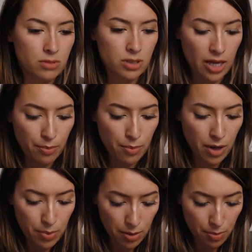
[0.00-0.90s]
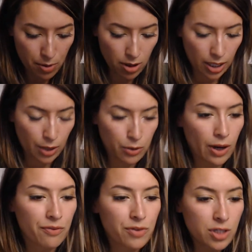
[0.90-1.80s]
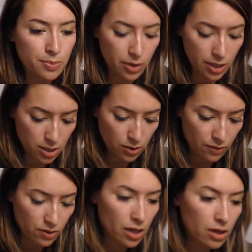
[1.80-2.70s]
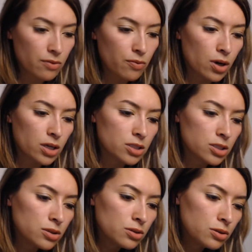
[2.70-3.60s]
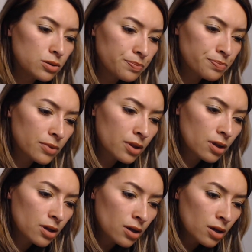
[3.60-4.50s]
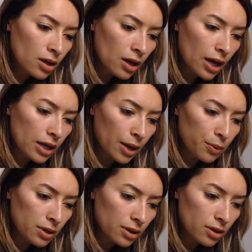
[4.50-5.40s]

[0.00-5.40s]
take my paper and I would graph these points at -1, 2, and I would